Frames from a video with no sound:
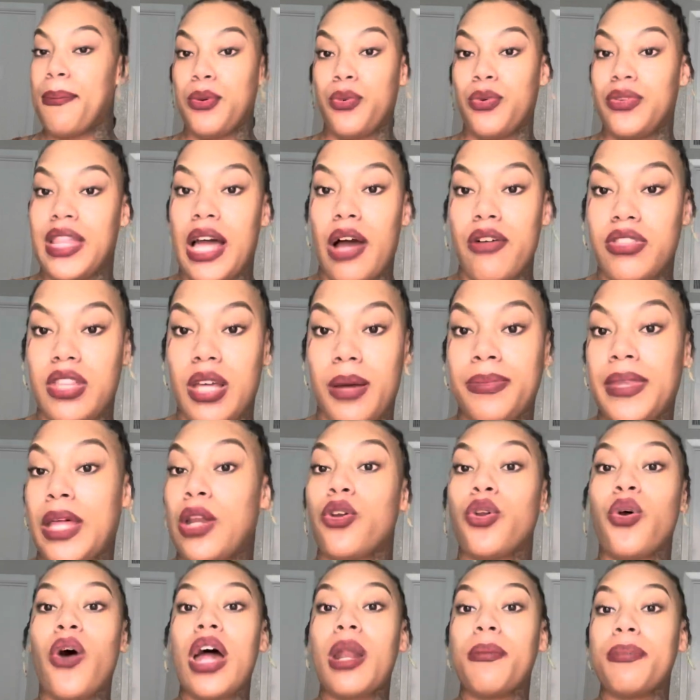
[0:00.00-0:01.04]
without them. They don't
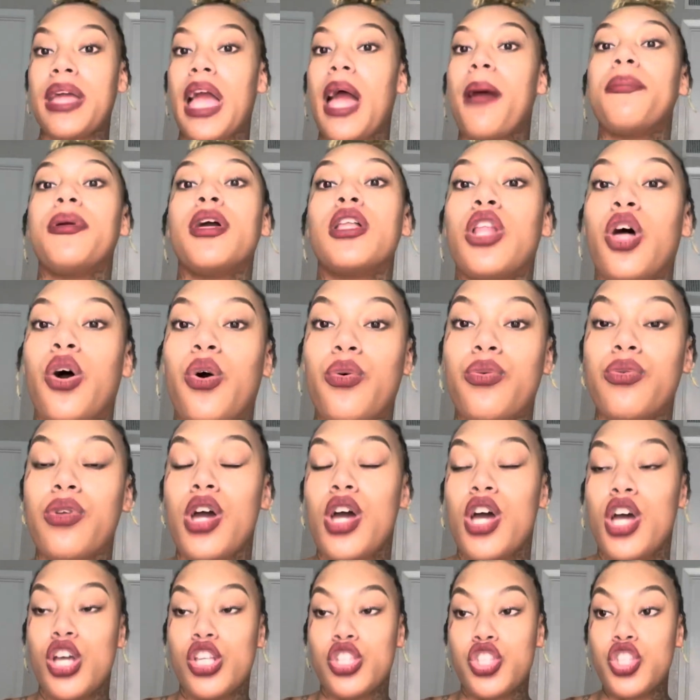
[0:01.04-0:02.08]
know how to be happy alone.
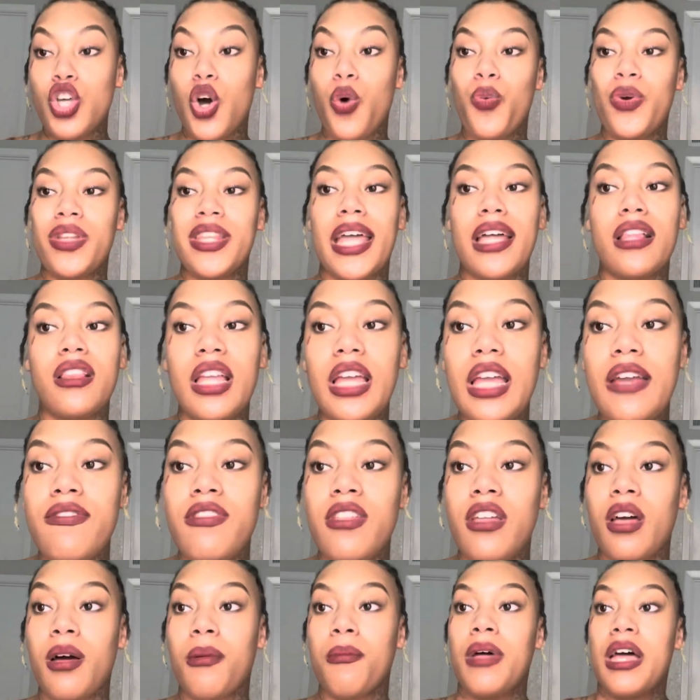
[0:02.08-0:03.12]
So when they leave
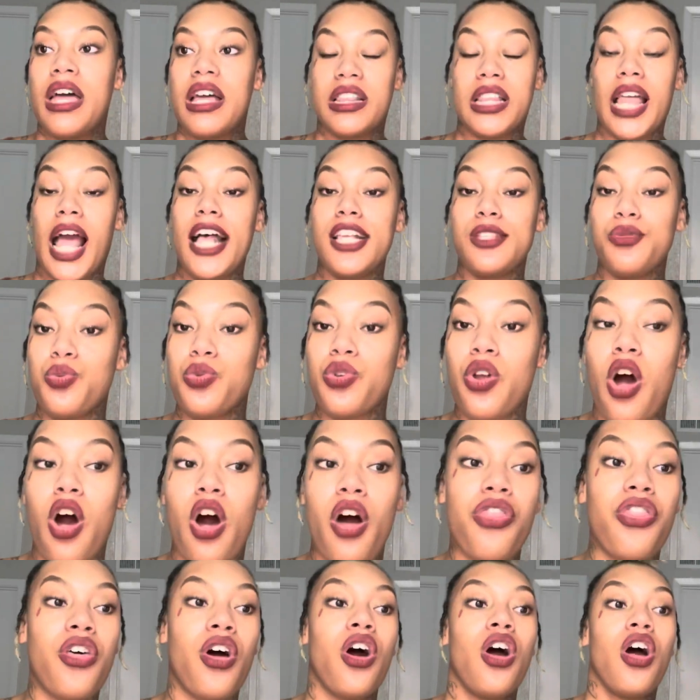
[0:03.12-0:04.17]
them, that's when all
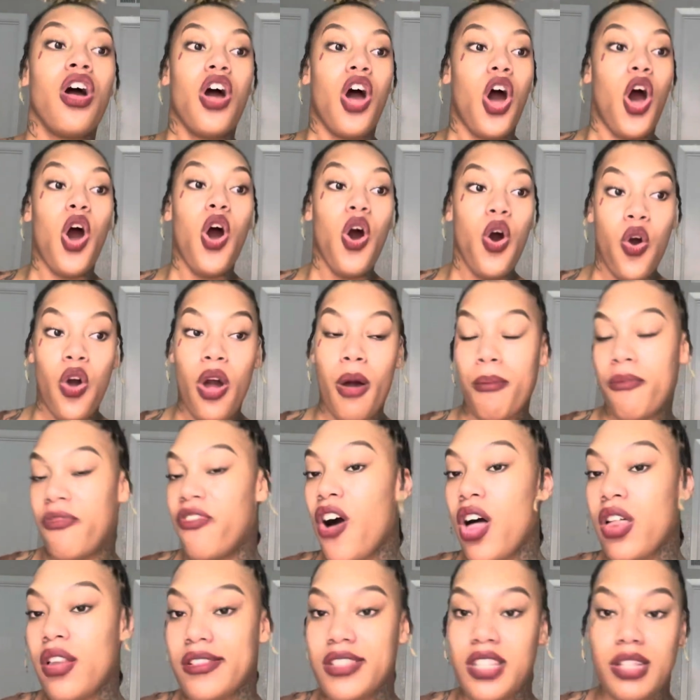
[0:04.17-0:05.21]
the, oh, I'm
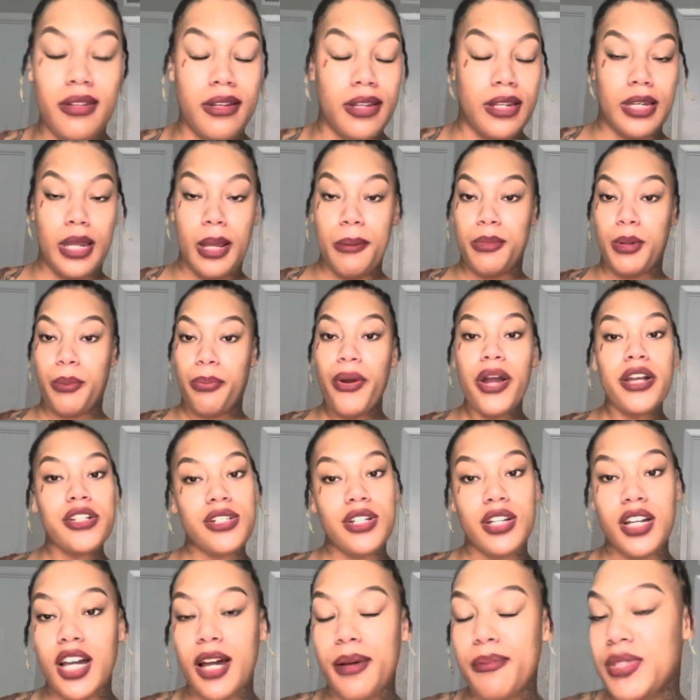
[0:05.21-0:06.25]
falling into deep depression
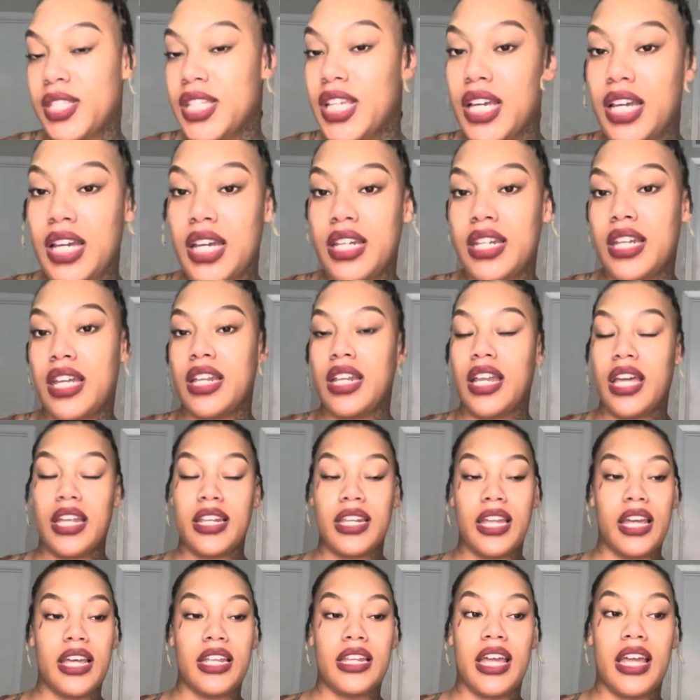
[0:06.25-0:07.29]
comes in,
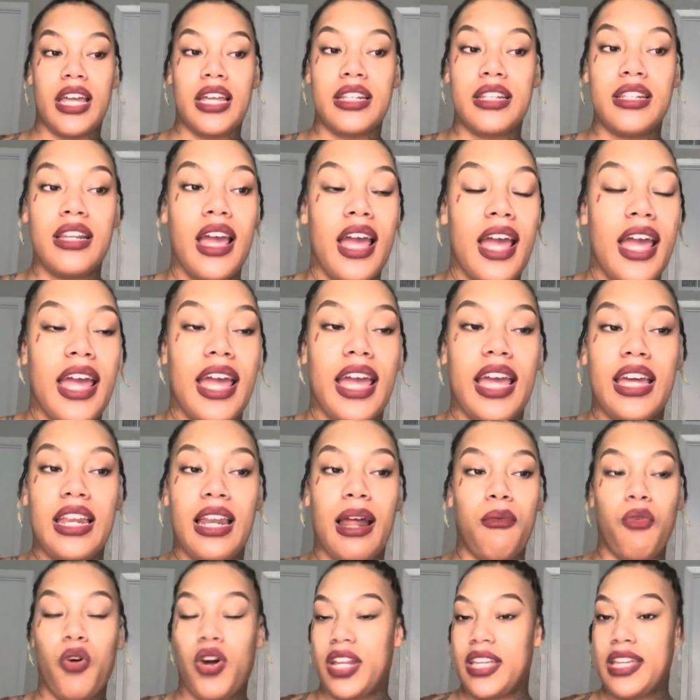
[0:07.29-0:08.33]
and I
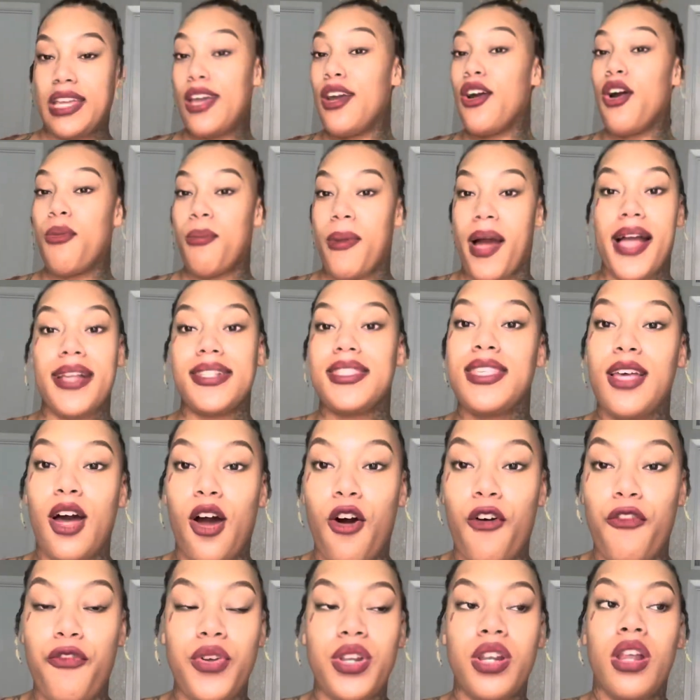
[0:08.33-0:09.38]
want to kill
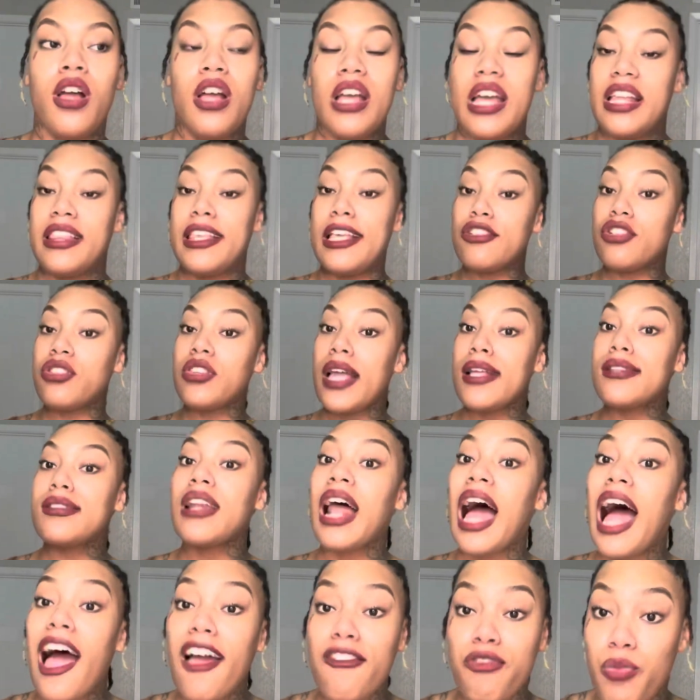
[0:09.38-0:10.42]
myself. And these are things that
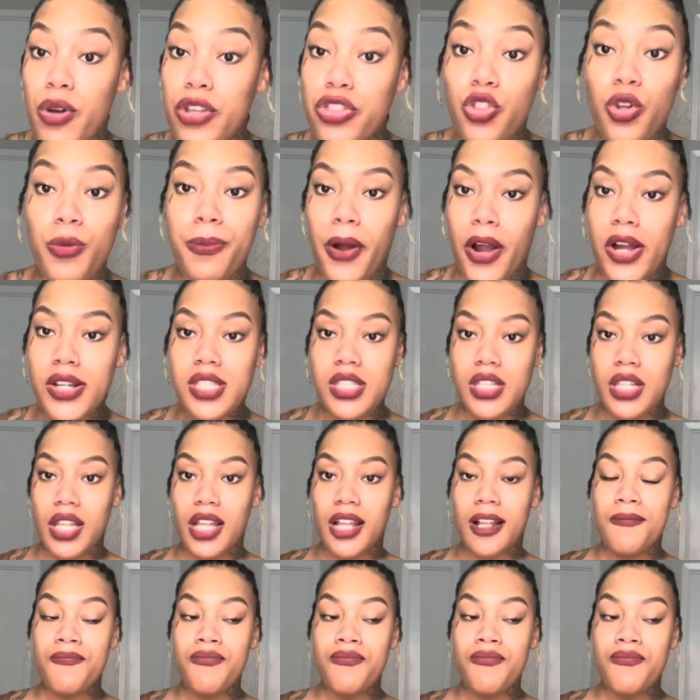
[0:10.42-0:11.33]
I went through personally.